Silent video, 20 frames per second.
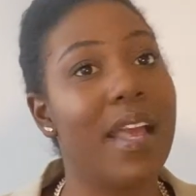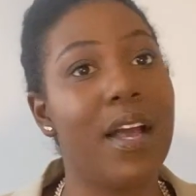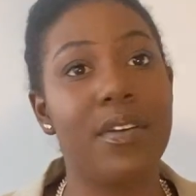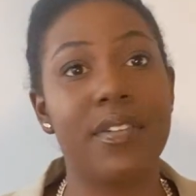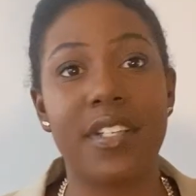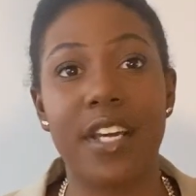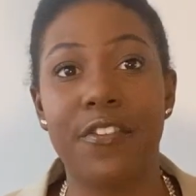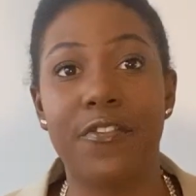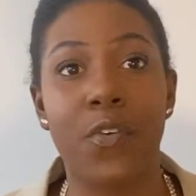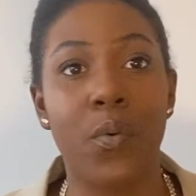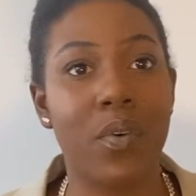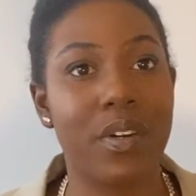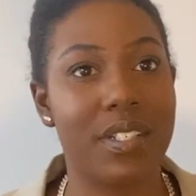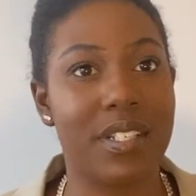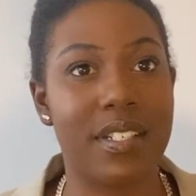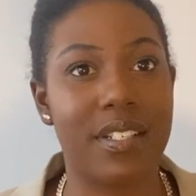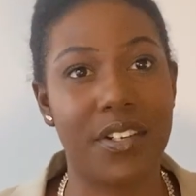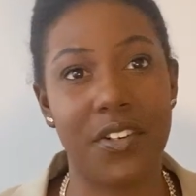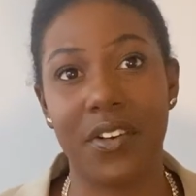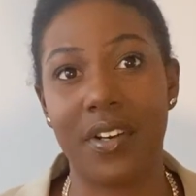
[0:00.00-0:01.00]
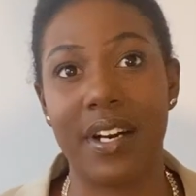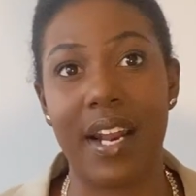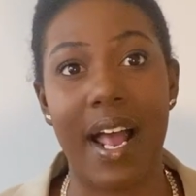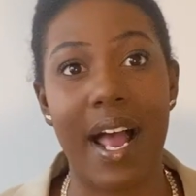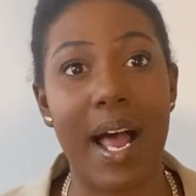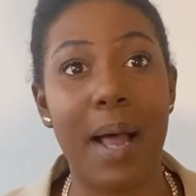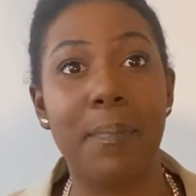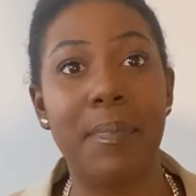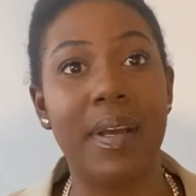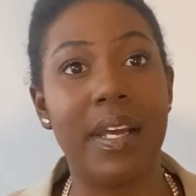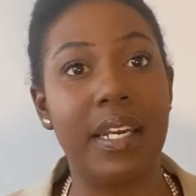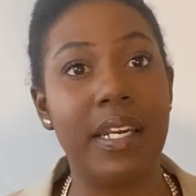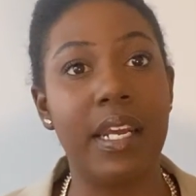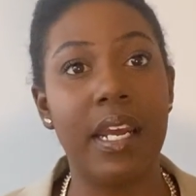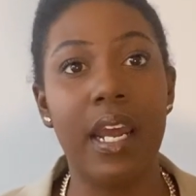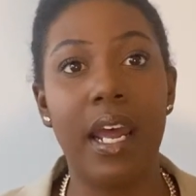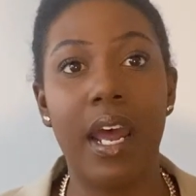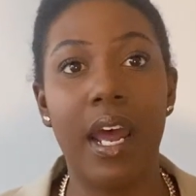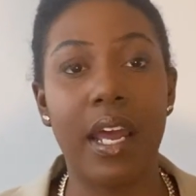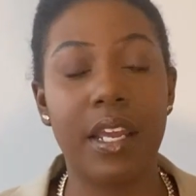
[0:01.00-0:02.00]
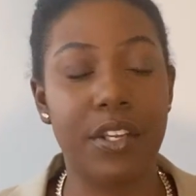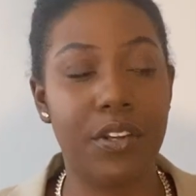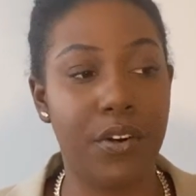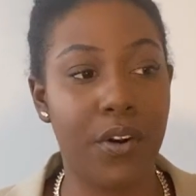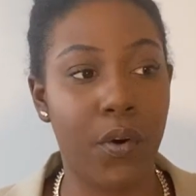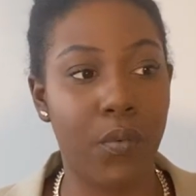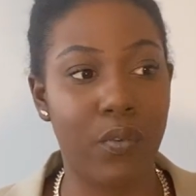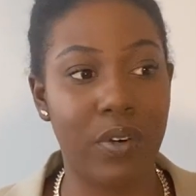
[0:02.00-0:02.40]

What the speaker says: outside forces that are going to happen, you know,